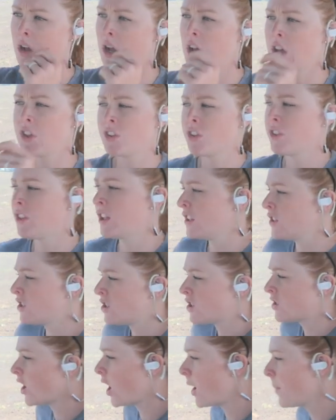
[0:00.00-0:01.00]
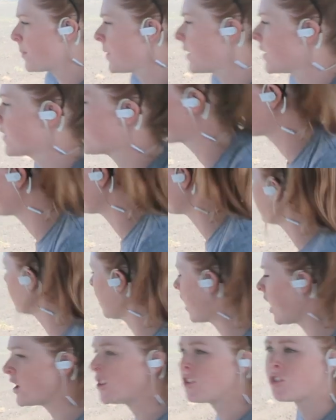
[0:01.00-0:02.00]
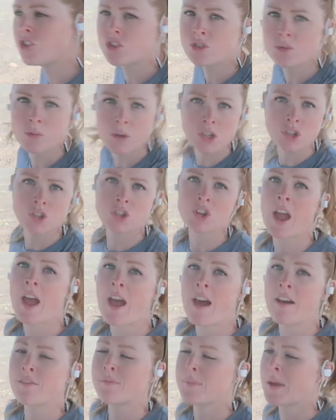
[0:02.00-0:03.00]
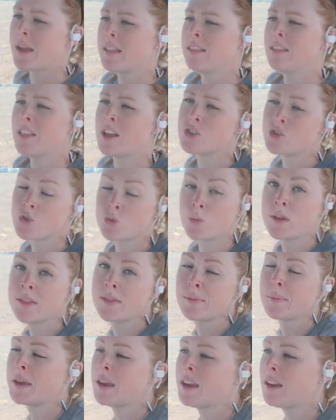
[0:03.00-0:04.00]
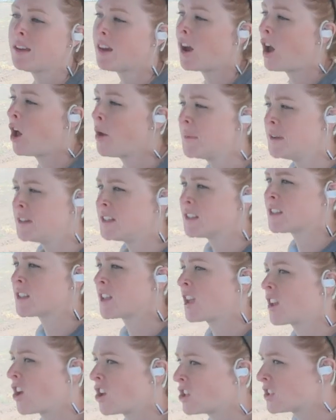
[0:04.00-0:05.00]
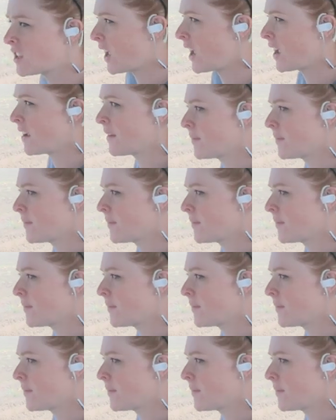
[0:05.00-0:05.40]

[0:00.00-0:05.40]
other than stopping for lunch, which I have my lunch with me, I'll be just all day.